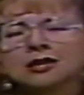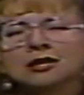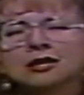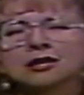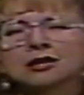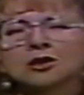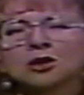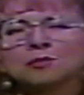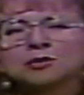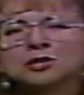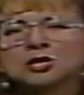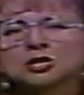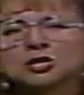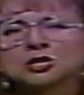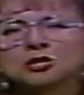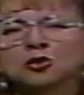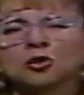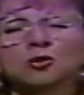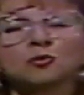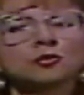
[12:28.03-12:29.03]

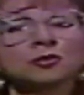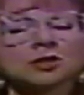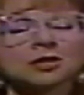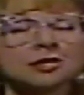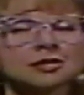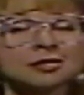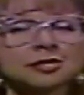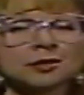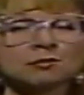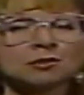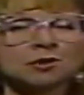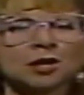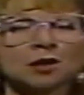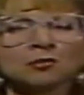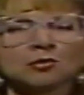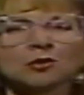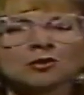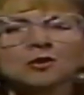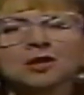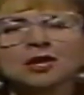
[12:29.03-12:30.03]
competition, hopefully in
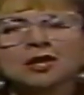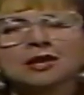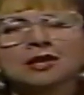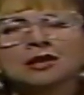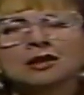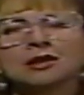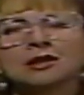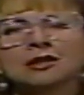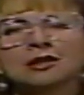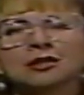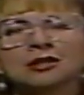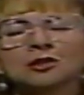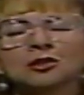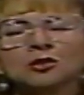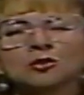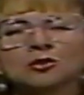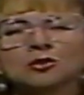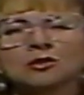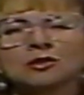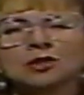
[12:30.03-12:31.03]
September, a
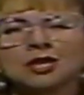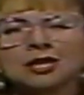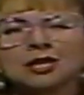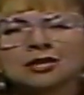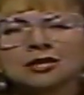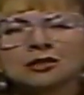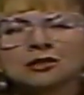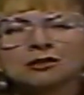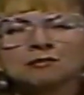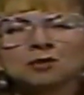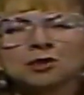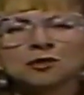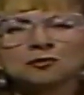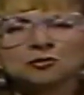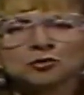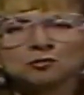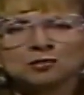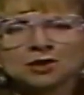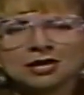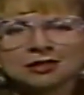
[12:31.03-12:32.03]
local lake in
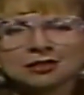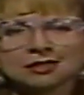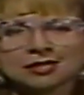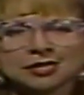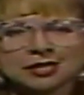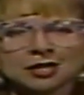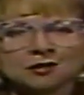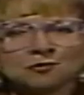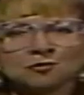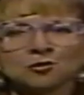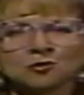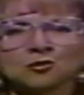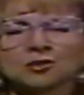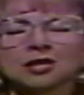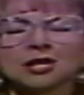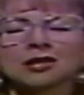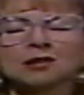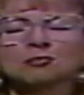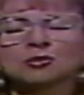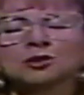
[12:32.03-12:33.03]
Bedford being the site for
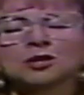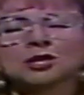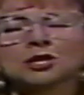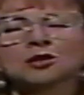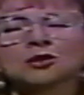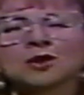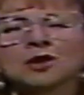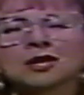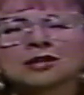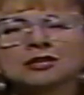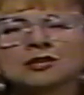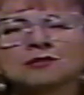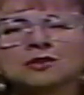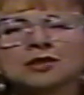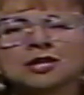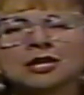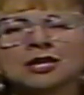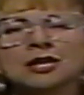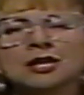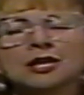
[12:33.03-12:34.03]
that particular
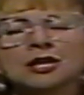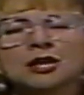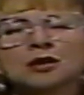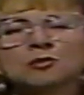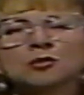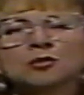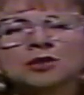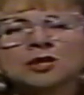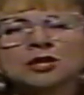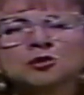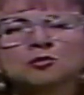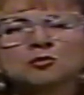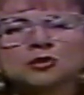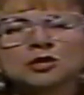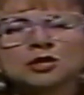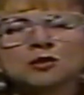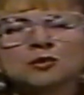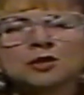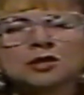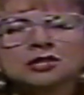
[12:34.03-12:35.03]
activity. But we like to bring
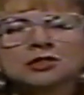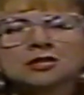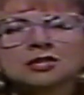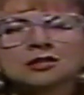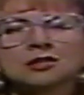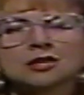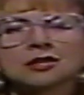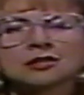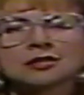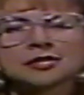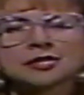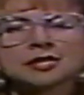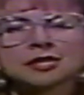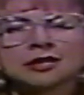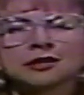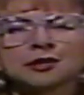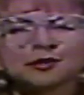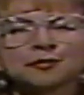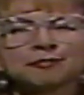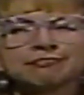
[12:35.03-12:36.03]
you anything that's
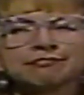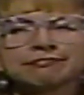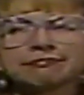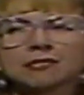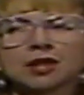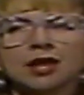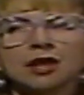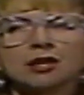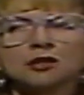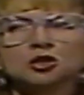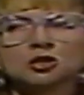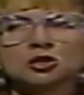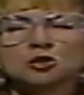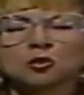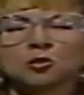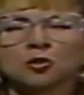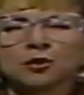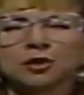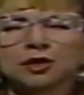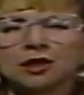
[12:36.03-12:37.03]

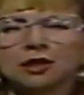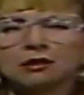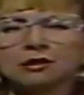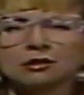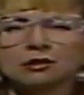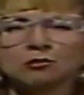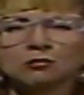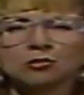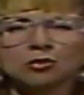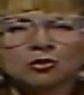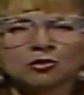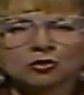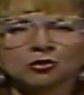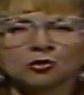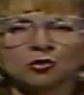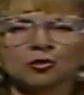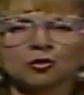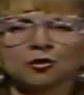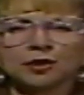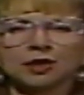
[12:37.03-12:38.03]
engine-oriented,
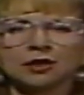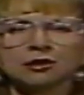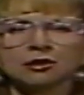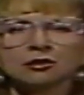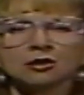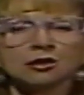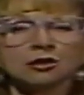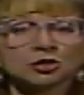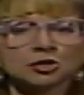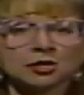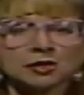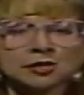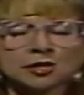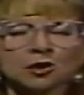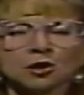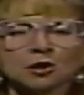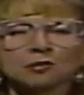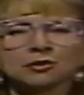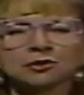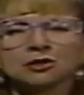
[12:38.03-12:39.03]
motor-oriented, not just
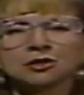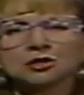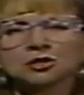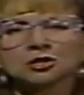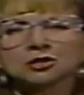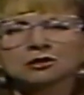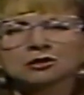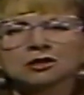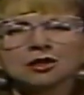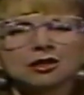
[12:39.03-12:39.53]
competition.